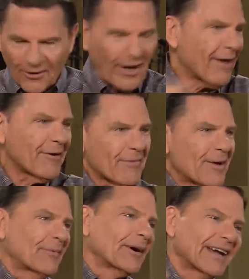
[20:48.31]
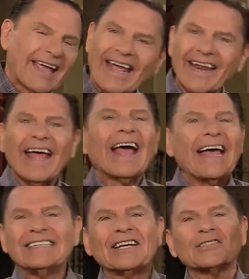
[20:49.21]
Grab him up here again
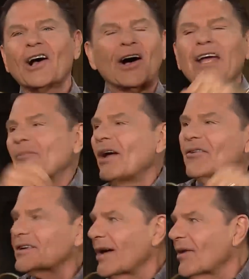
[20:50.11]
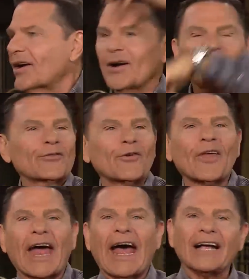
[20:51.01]
and just hug him every time he comes through
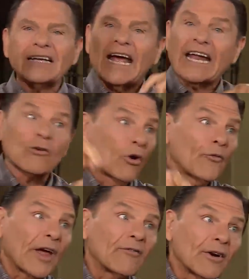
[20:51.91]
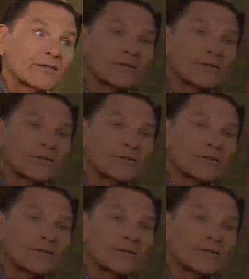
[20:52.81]
the house and quote that verse